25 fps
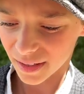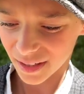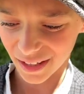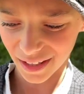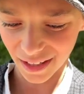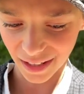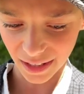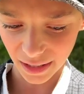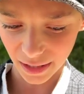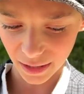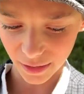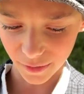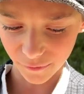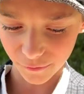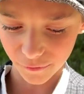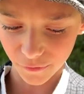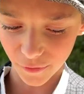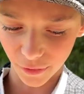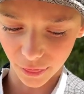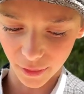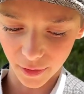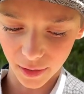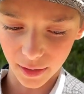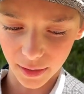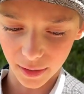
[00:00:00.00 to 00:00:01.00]
And for
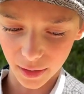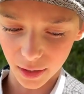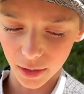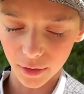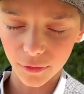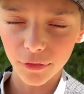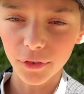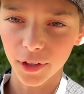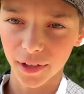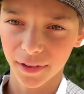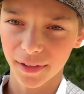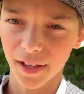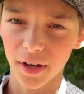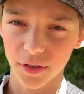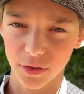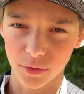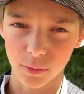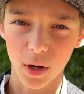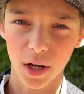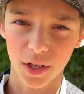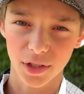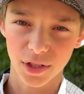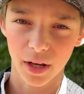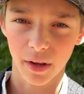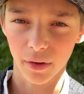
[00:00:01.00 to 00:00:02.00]
the 3,000
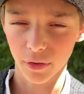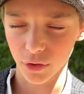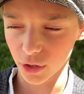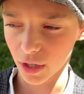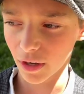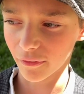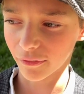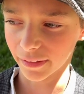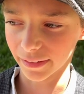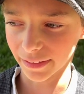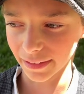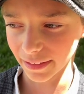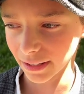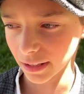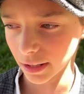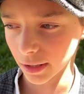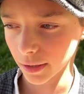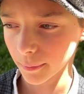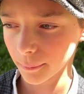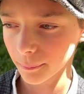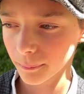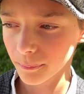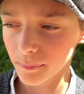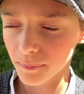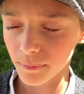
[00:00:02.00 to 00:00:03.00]
watch hours, you have a year,
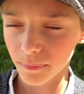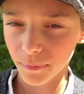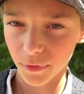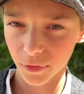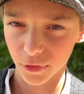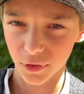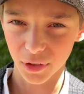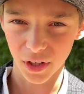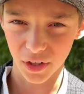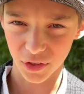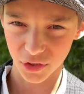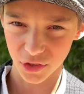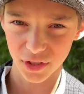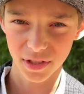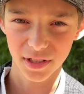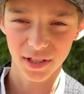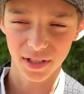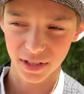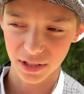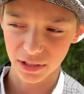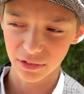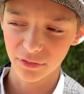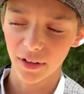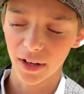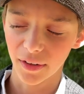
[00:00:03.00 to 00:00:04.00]

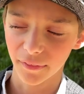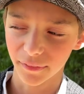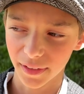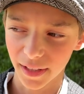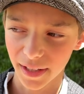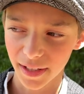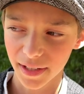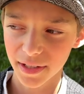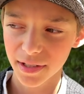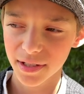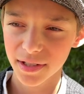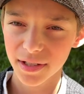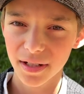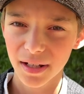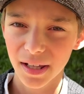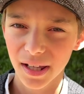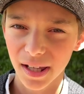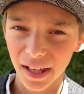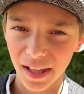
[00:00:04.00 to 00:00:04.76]
365 days.